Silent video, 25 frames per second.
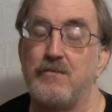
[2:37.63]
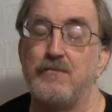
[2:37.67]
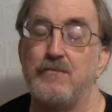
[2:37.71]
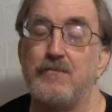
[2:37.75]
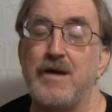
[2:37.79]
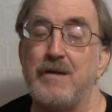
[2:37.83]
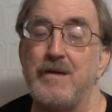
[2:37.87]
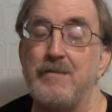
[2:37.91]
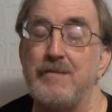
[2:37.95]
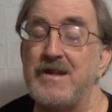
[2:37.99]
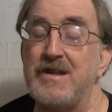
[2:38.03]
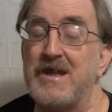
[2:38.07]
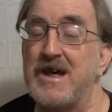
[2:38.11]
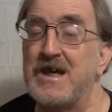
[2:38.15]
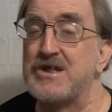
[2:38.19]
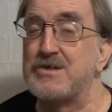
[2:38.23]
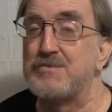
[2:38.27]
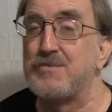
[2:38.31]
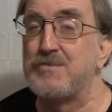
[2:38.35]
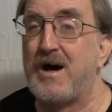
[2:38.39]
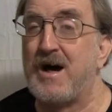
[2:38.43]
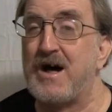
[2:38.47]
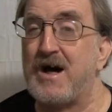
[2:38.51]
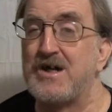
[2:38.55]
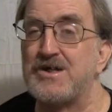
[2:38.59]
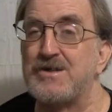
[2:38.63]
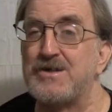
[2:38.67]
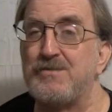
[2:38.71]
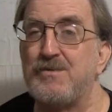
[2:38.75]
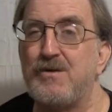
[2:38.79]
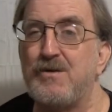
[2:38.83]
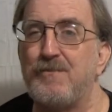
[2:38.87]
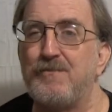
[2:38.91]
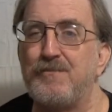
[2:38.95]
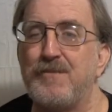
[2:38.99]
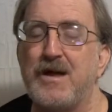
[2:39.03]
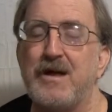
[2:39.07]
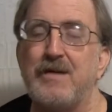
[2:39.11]
Maybe that's
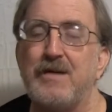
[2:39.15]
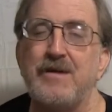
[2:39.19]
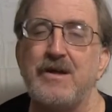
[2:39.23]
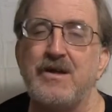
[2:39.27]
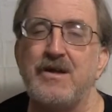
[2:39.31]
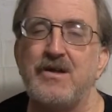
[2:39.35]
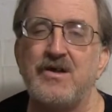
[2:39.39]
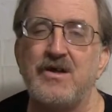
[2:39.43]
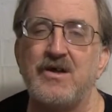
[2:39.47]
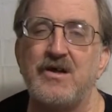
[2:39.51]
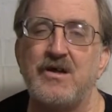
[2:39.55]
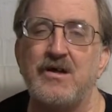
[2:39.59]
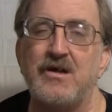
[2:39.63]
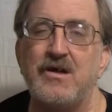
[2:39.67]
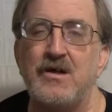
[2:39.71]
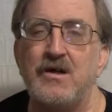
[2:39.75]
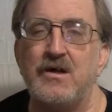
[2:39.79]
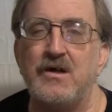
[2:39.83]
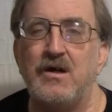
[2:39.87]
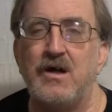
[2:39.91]
possible. Maybe the